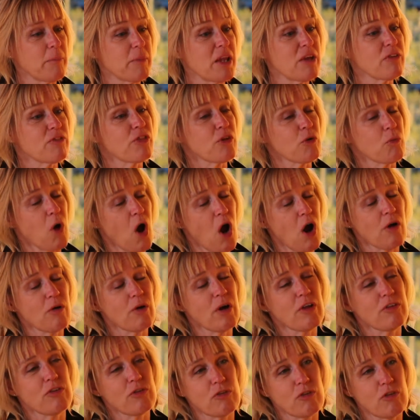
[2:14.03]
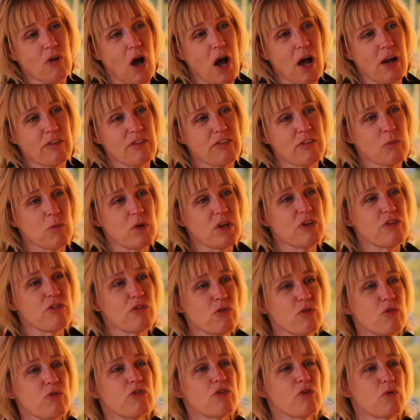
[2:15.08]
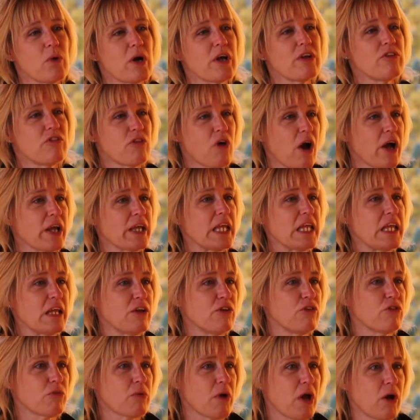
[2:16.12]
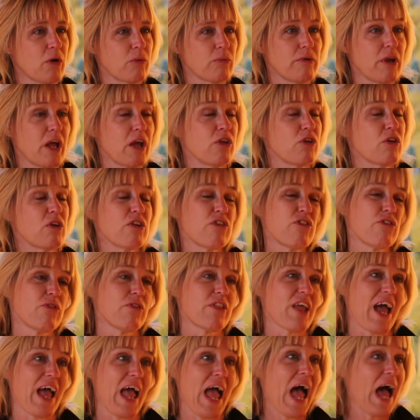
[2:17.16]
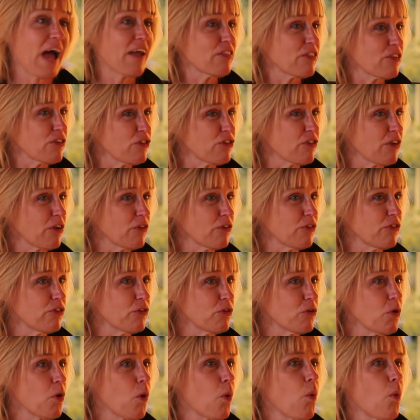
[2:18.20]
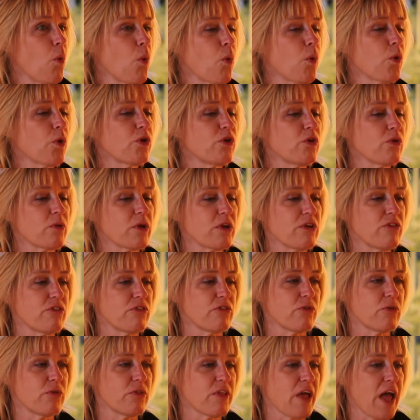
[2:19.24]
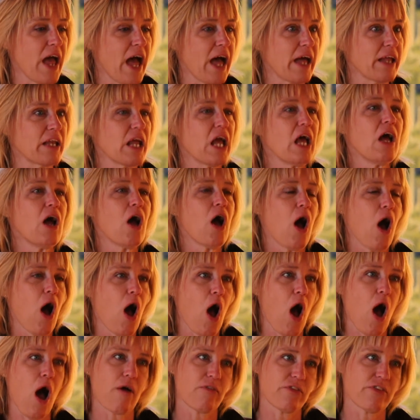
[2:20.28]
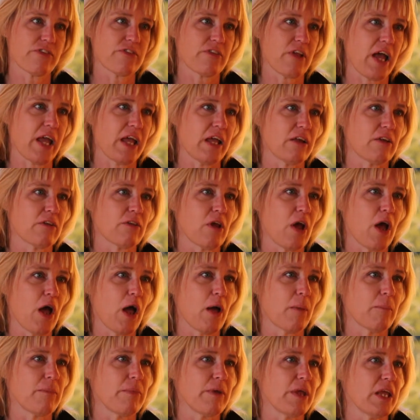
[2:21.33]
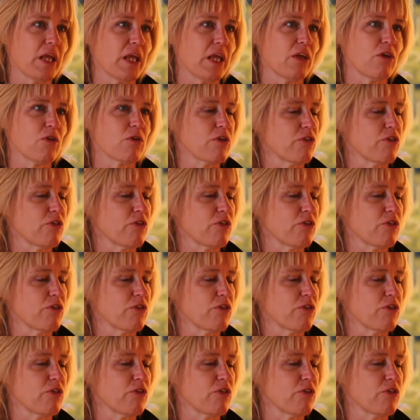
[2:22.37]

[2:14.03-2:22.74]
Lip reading: If there are other dogs, then we do a doggy intro. Now you could do that at the shelter, or you can do that off-site, being you